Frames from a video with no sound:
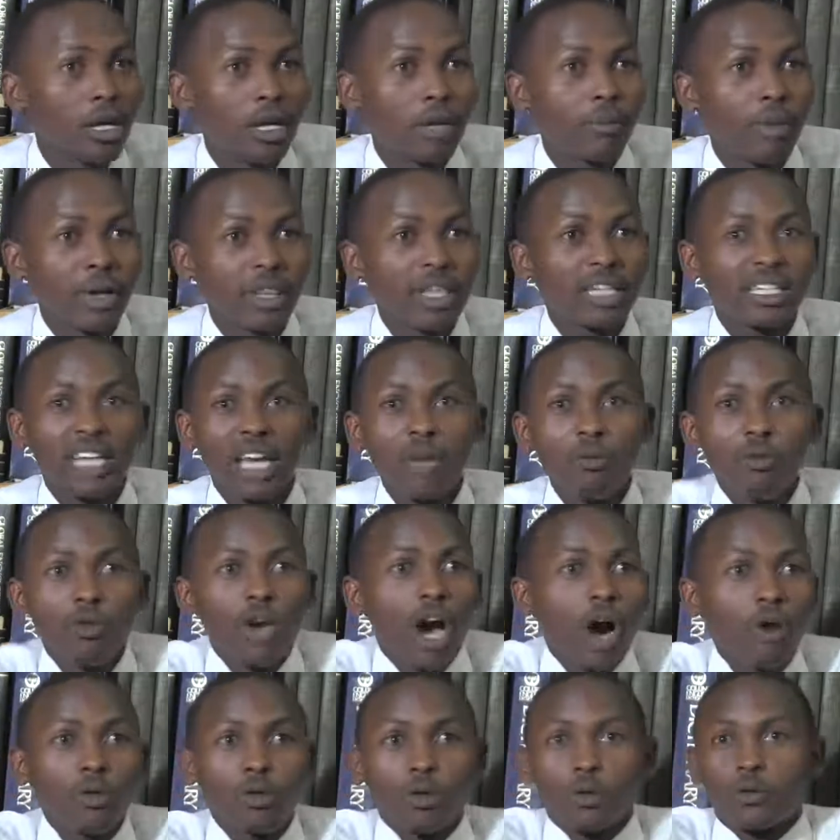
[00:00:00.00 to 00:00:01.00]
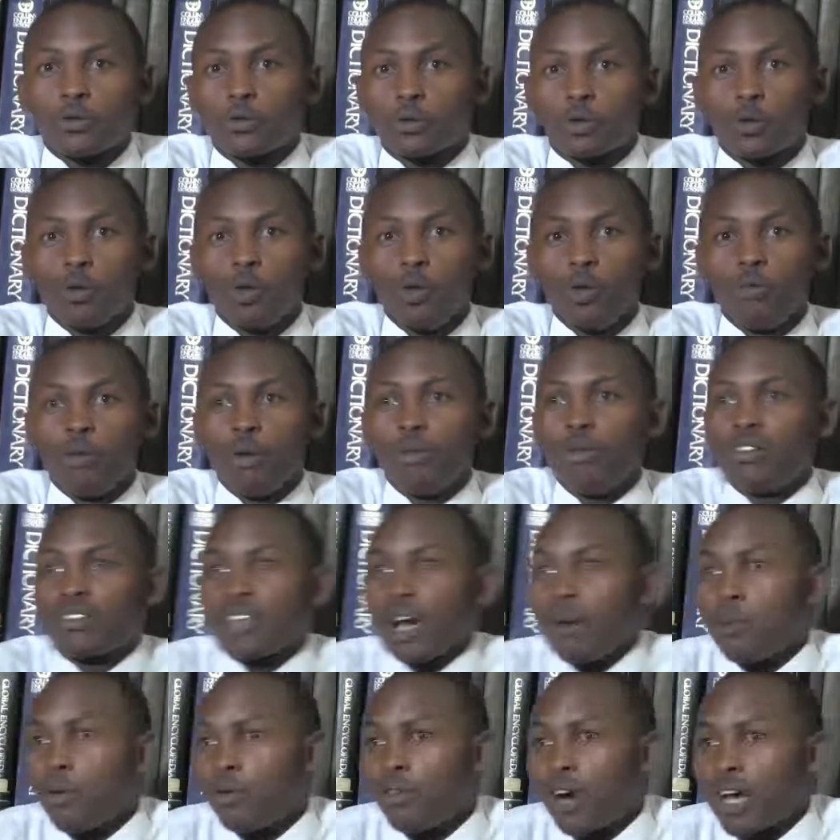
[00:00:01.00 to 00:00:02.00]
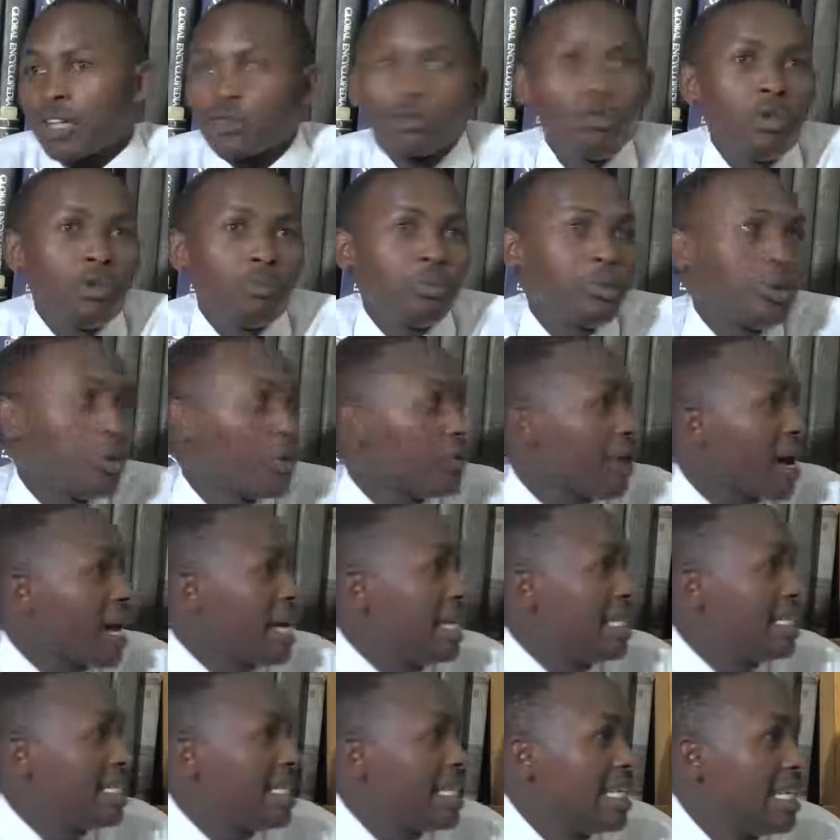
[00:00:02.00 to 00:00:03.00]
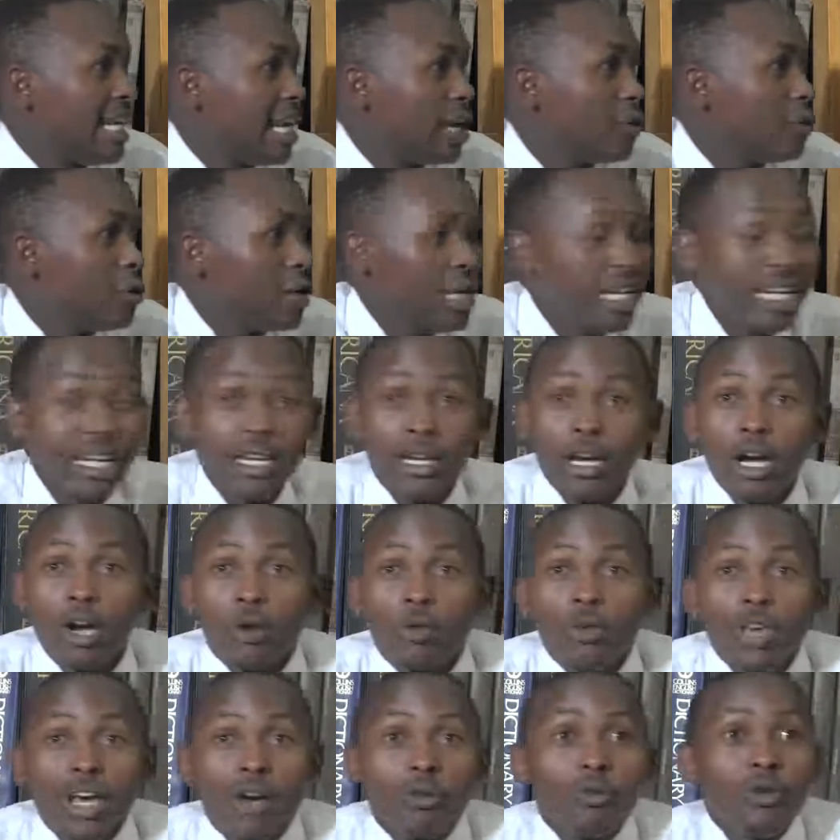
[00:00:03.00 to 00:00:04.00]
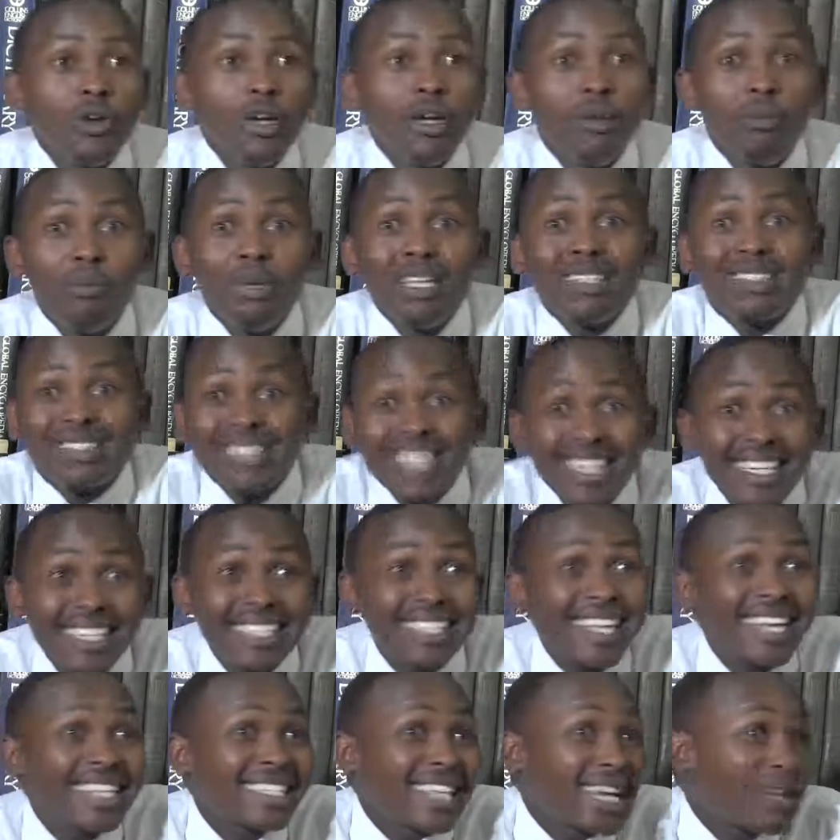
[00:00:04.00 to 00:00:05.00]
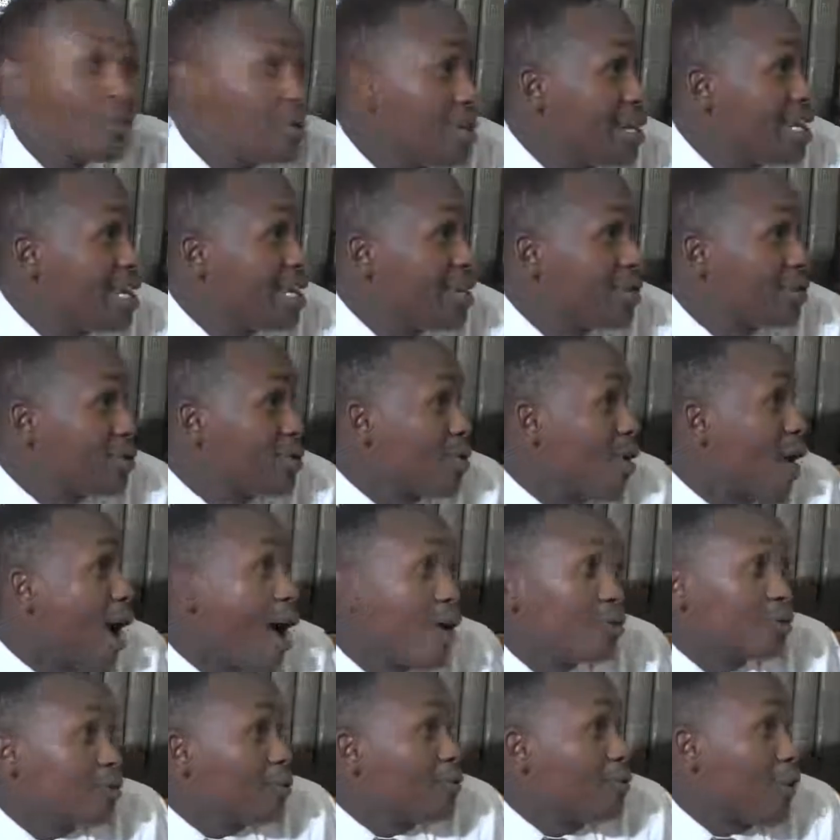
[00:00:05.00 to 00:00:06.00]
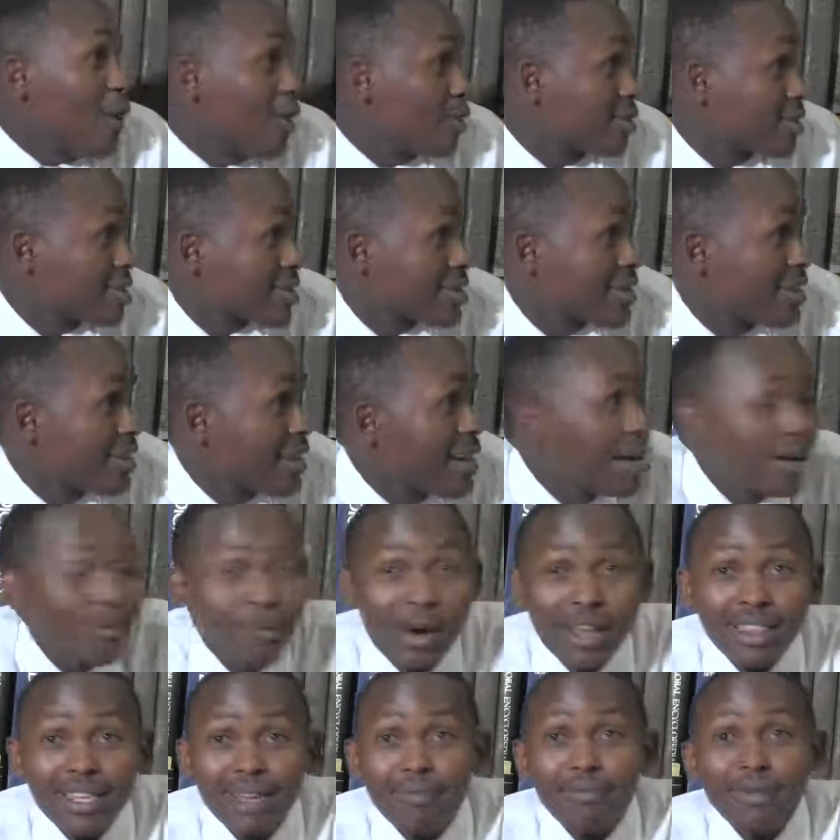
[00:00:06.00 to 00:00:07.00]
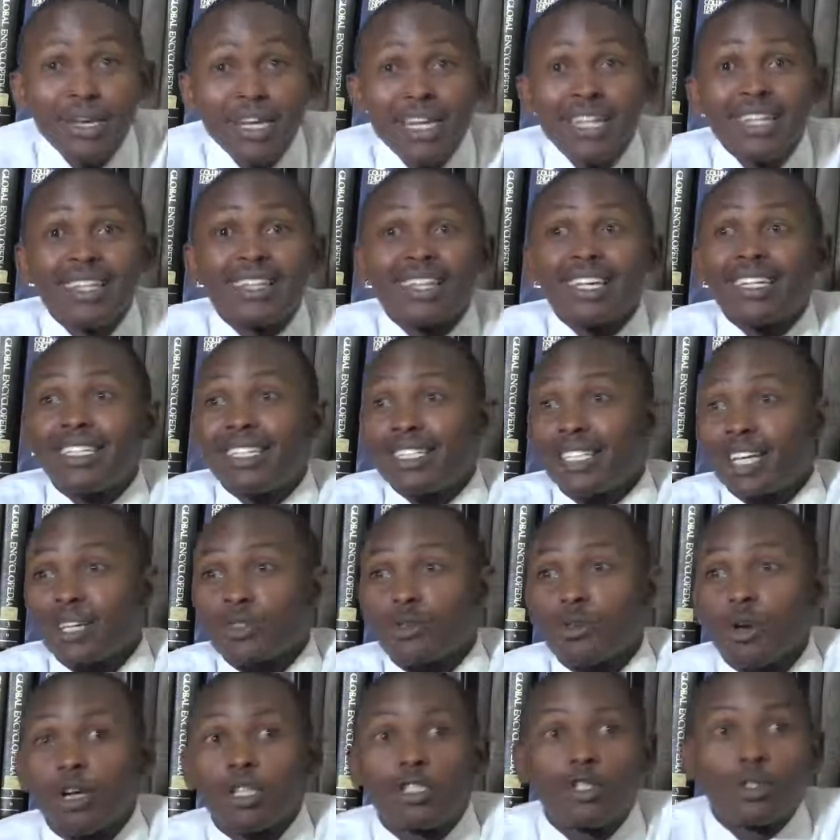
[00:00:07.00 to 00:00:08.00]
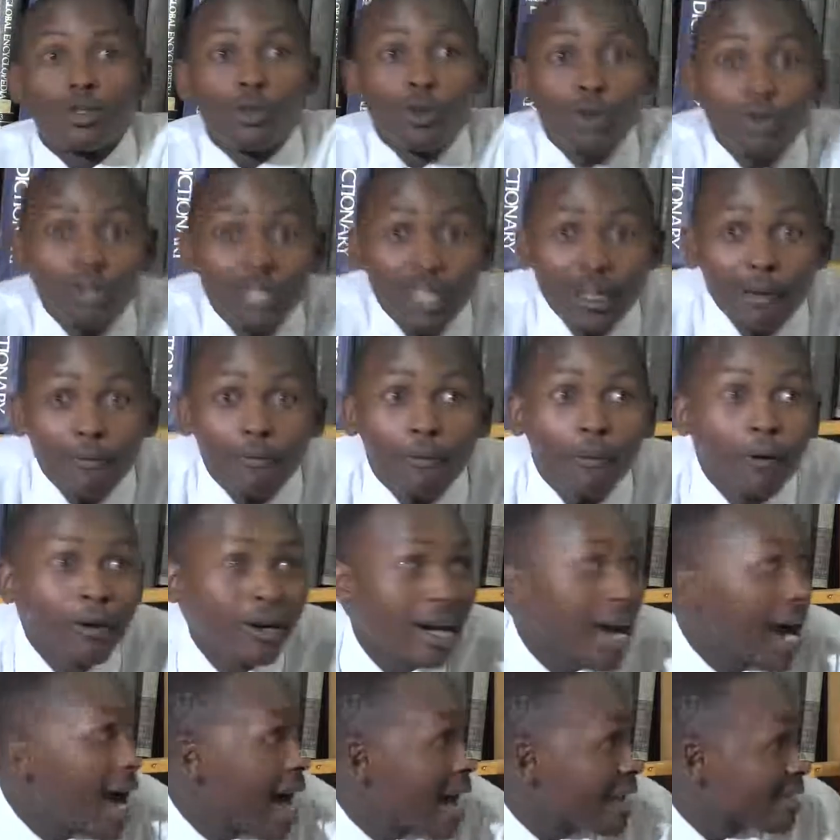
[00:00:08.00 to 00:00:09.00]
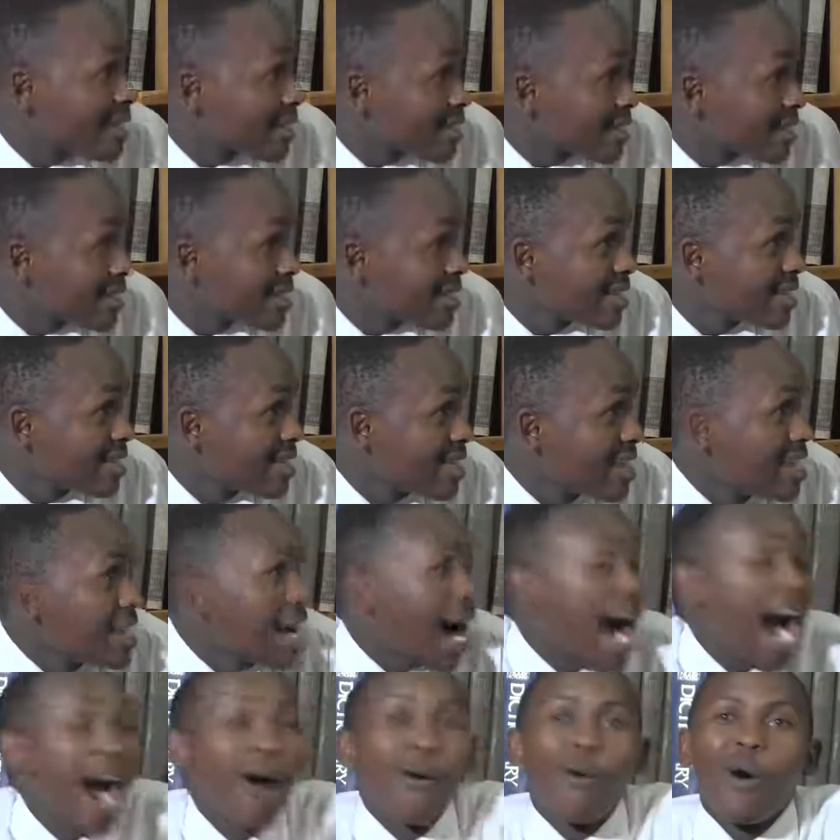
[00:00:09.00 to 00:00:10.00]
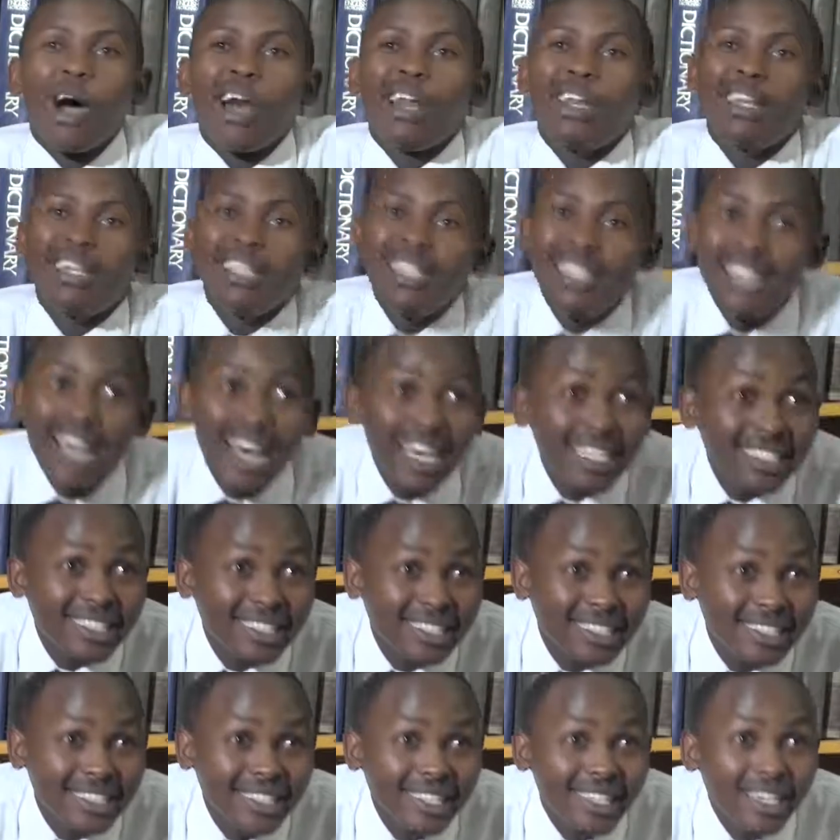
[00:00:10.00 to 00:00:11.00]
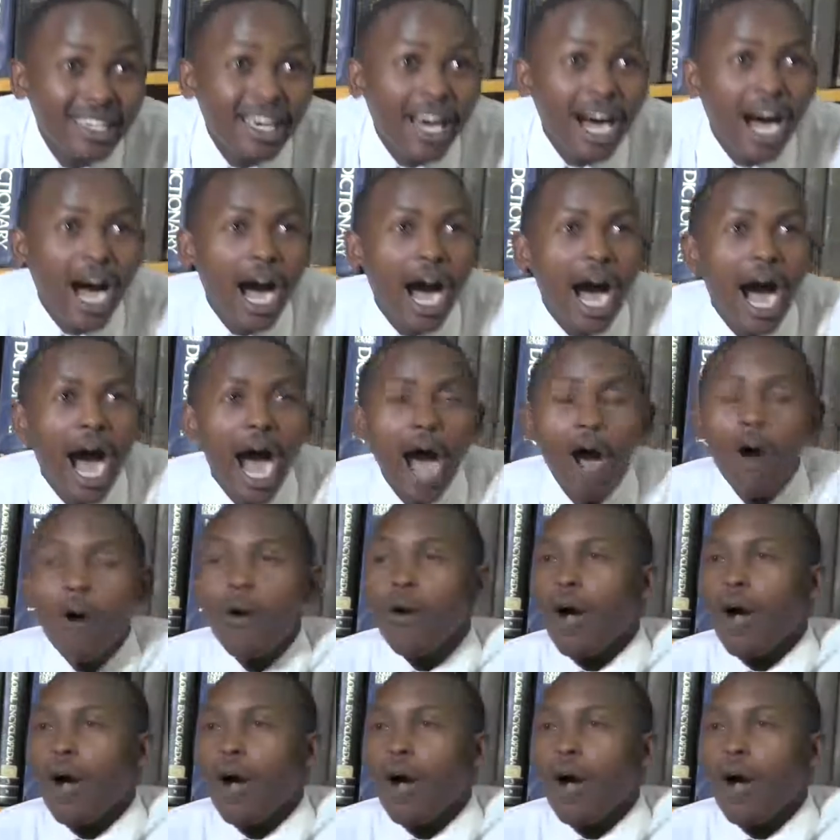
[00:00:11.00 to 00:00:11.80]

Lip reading: By the time we're out of school, maybe some of us will be over 18 and we'll be citizens and we need to know how to vote. Yeah. But the minute the teachers you are choosing for us, our leaders, how